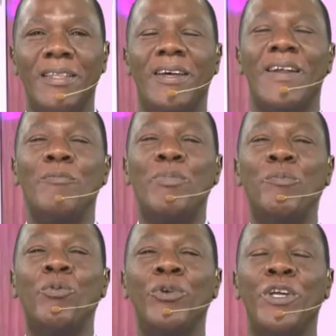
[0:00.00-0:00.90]
There are
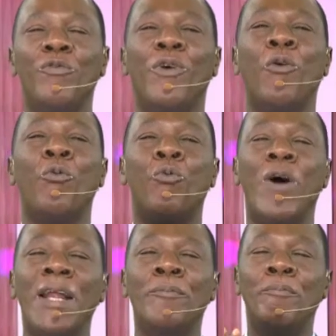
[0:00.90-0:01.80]
people looking for
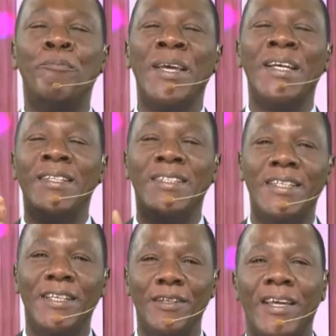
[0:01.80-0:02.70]
one big
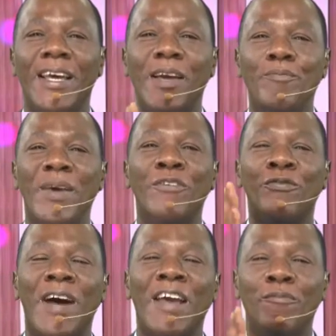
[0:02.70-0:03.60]
deal and make
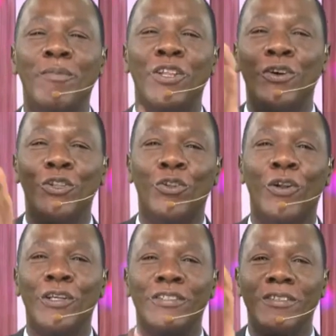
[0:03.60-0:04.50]
$5 billion
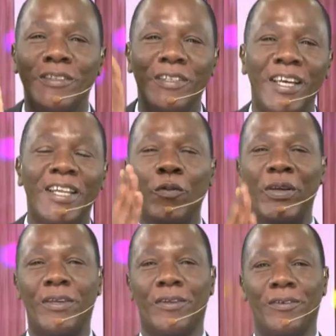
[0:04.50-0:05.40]
in a
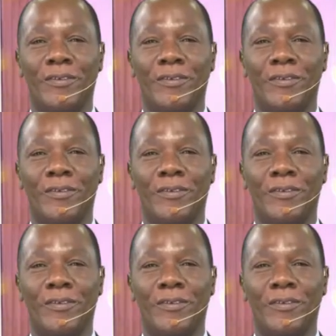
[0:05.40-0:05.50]
week.